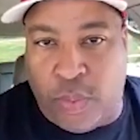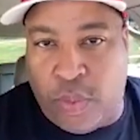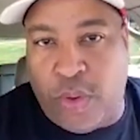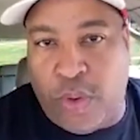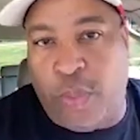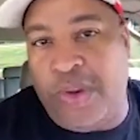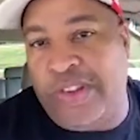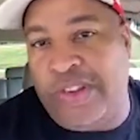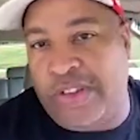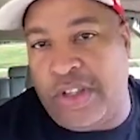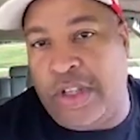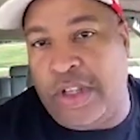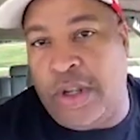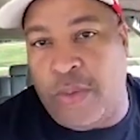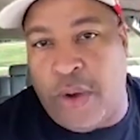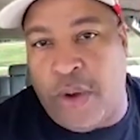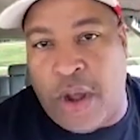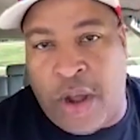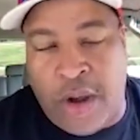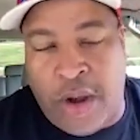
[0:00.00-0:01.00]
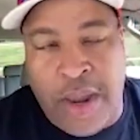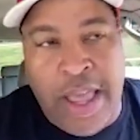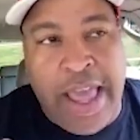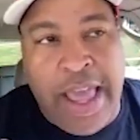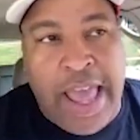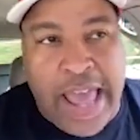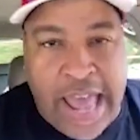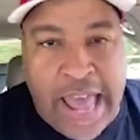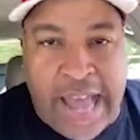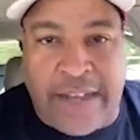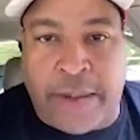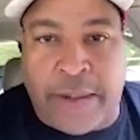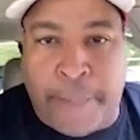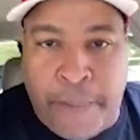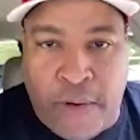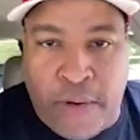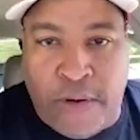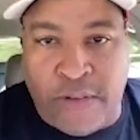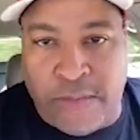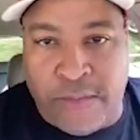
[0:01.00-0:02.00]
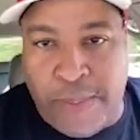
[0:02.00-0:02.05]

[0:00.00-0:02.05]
Will we see you all at the polls,